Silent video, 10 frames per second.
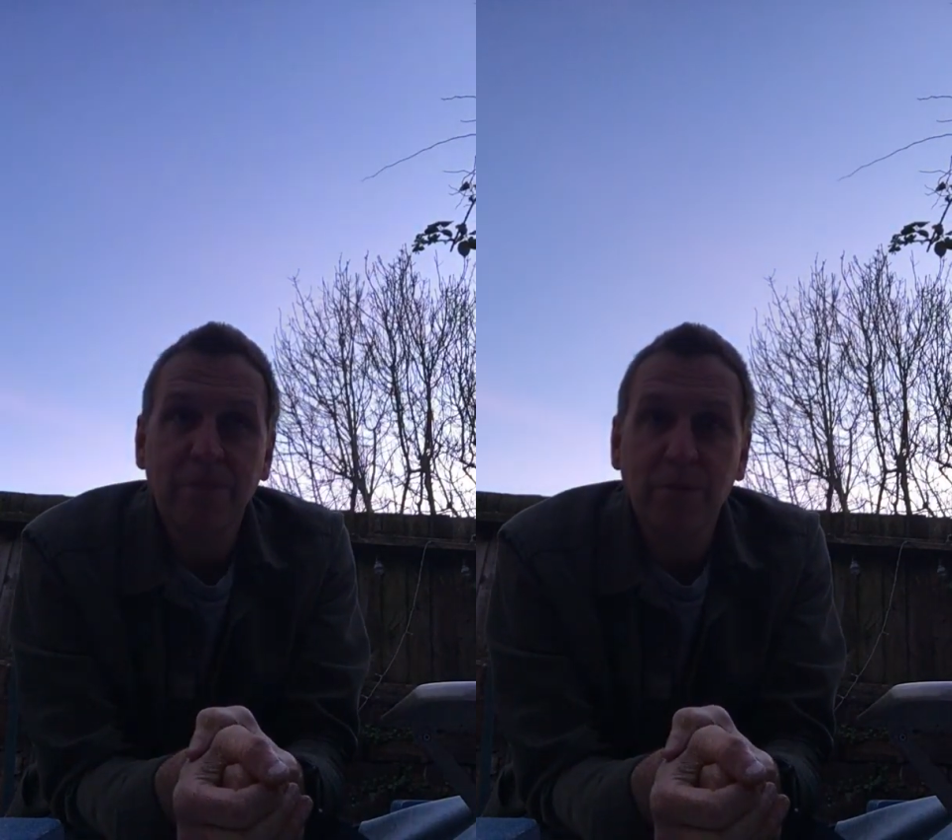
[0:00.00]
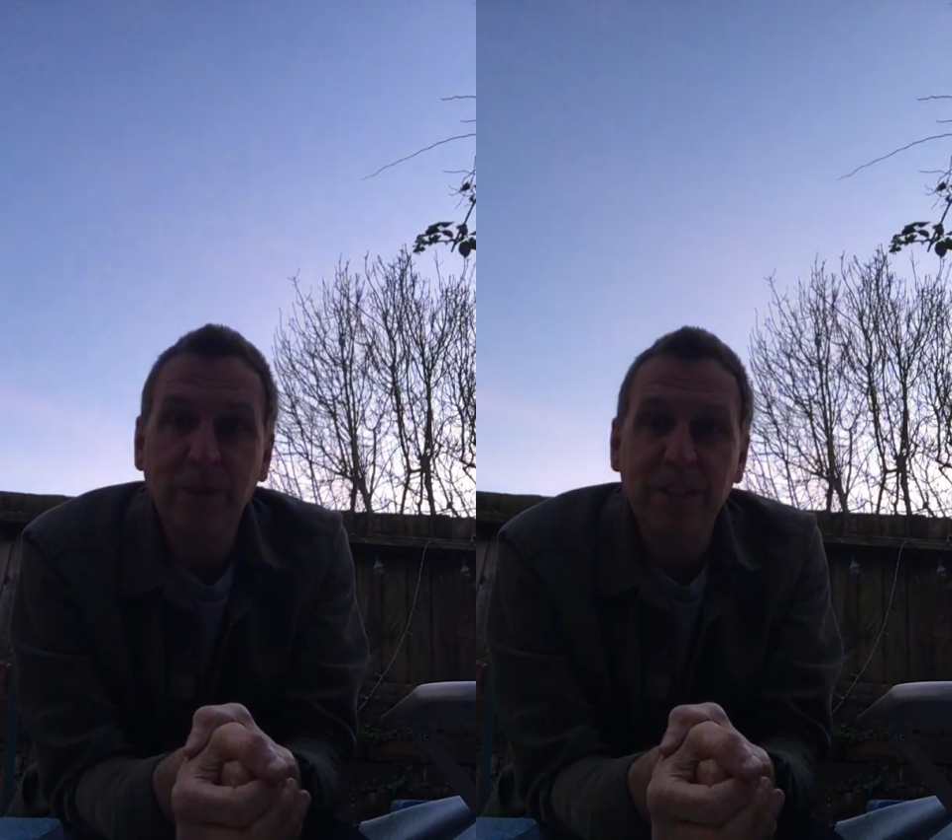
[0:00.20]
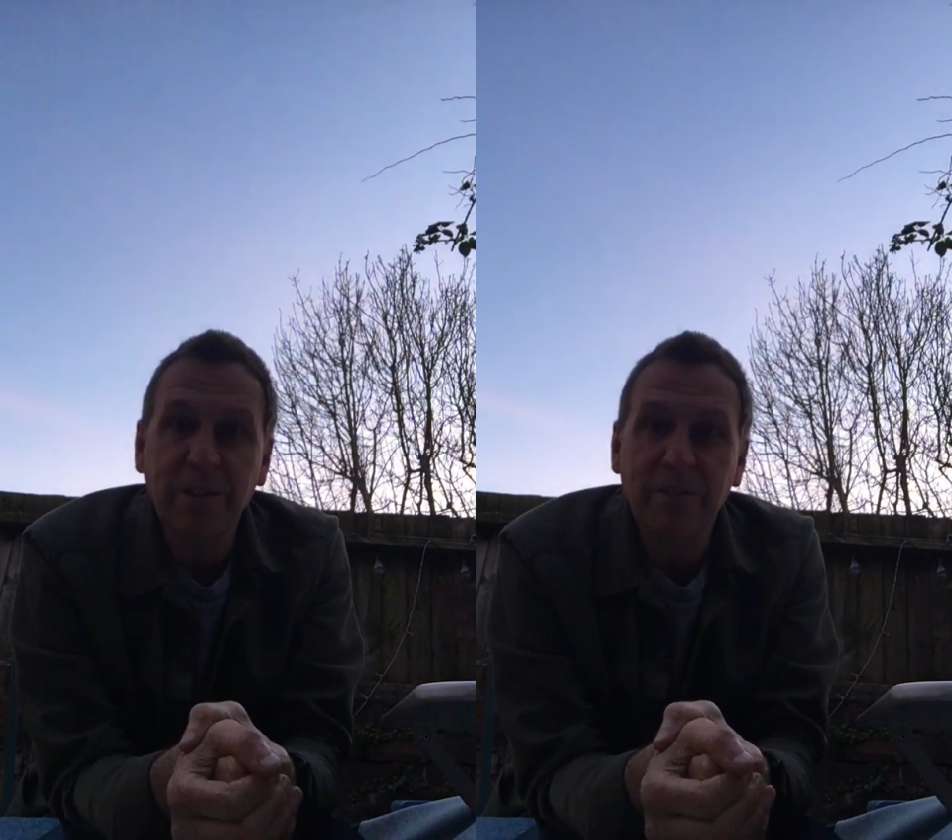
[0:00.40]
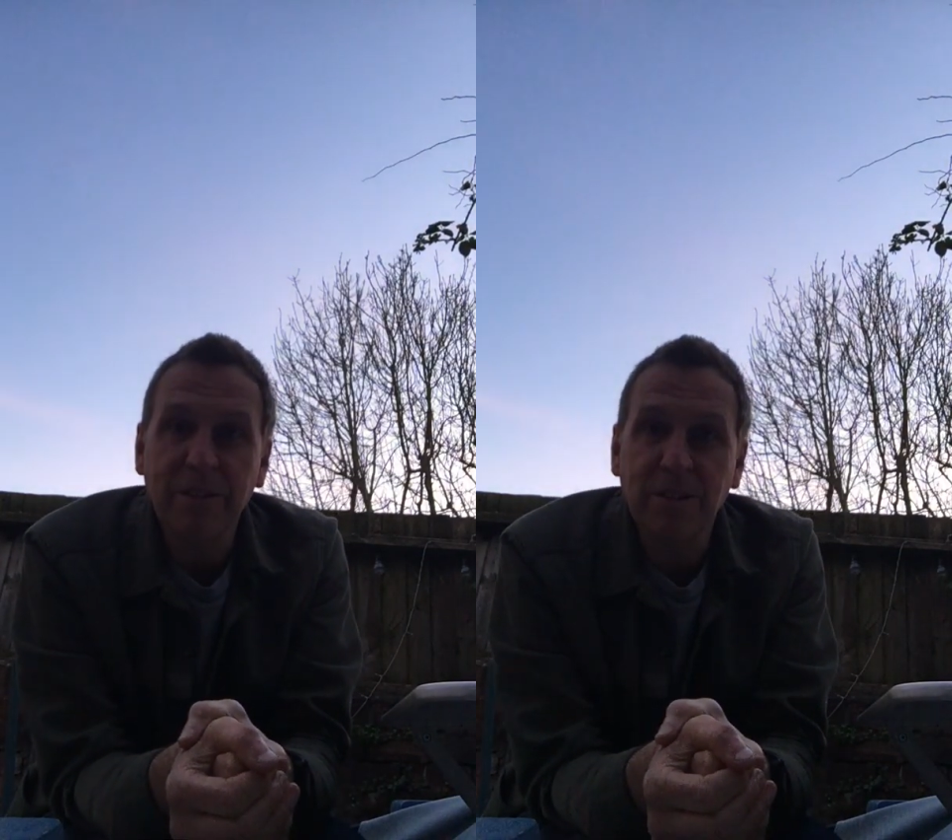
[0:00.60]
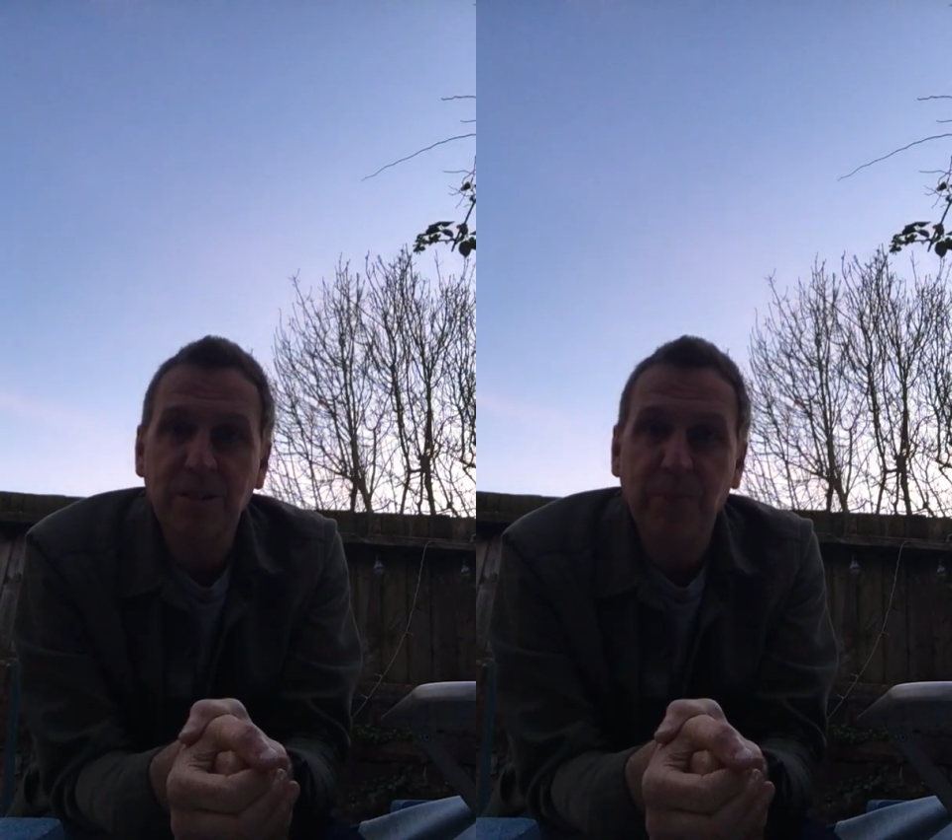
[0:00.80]
winter
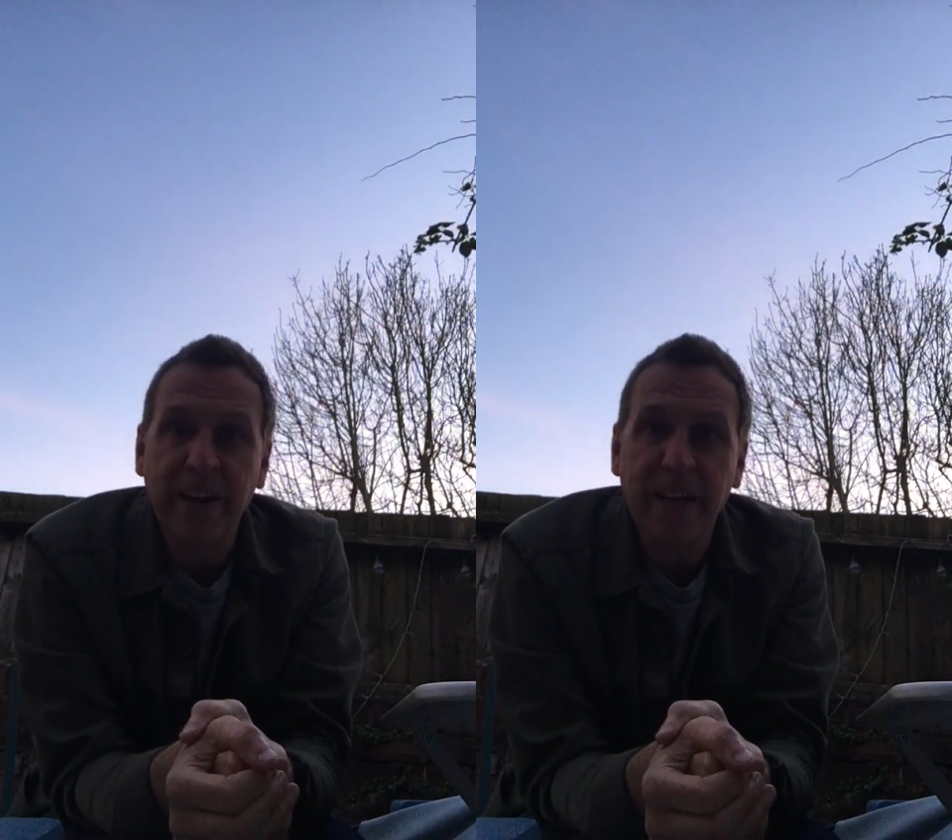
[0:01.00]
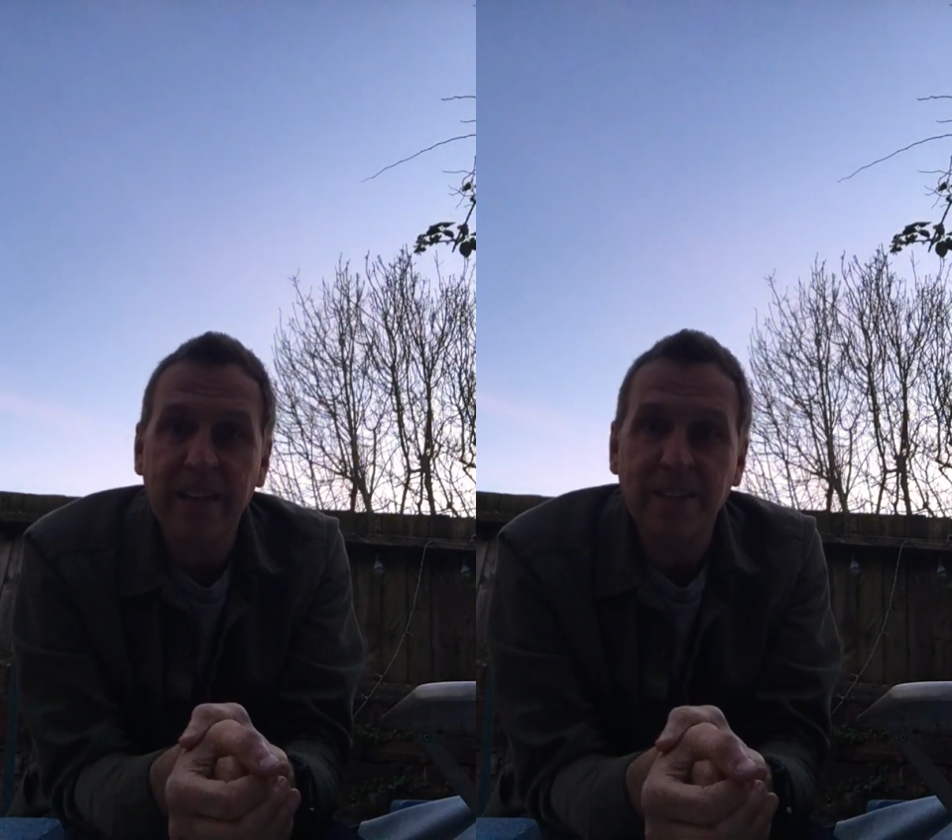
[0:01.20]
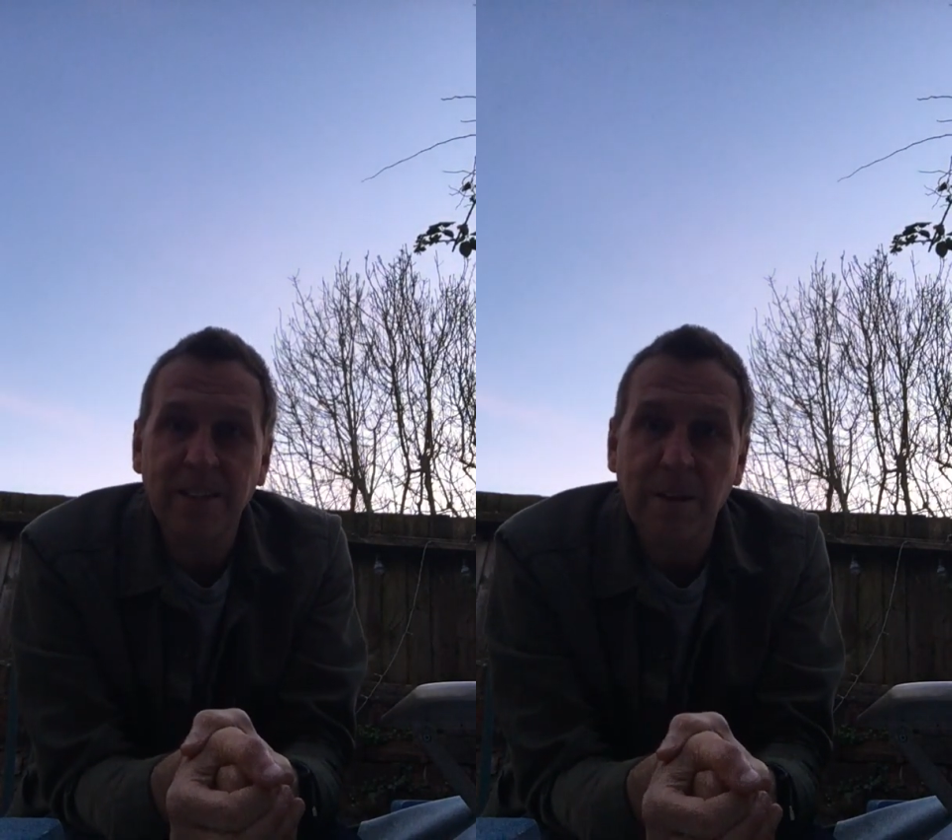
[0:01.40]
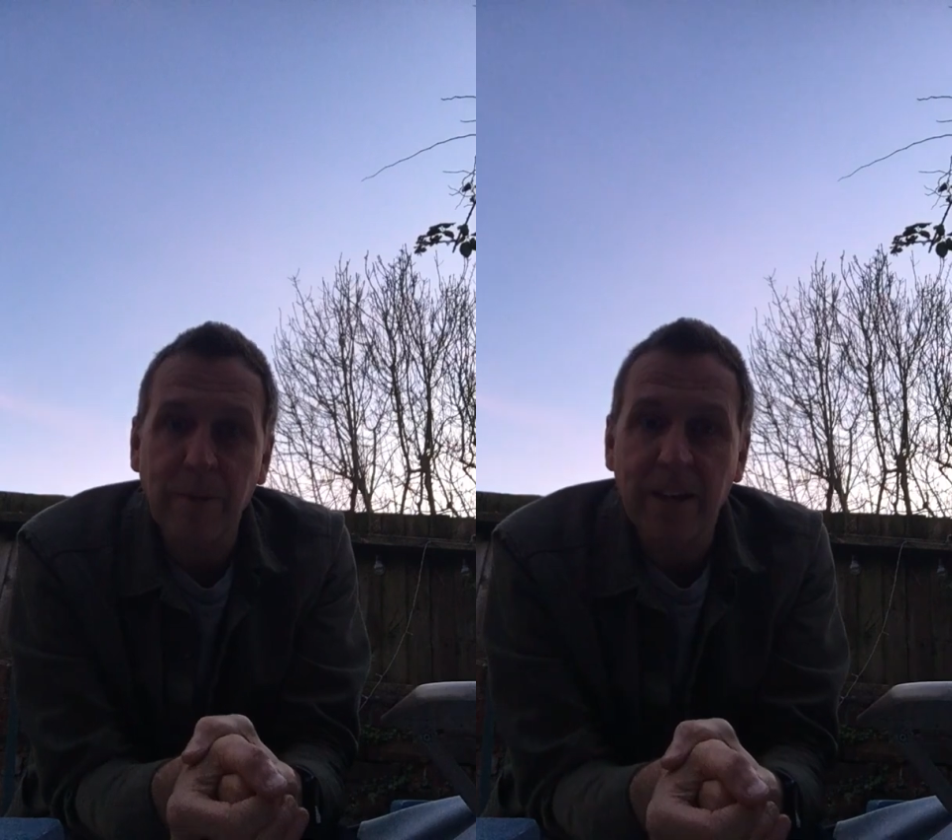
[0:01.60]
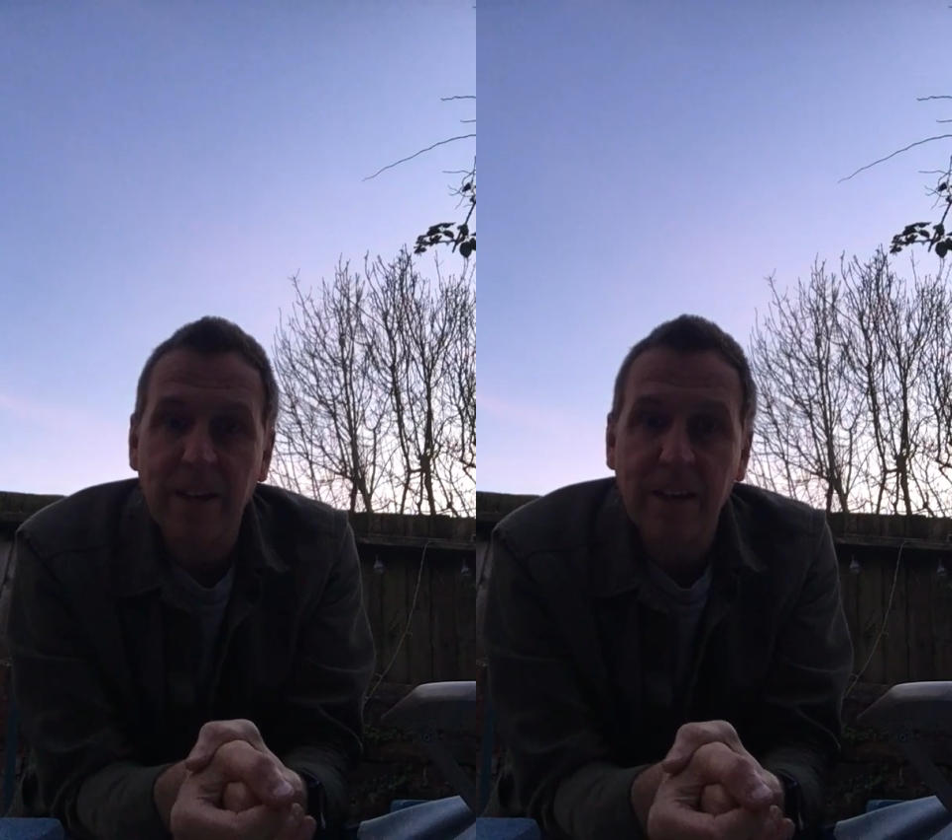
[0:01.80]
into spring into summer.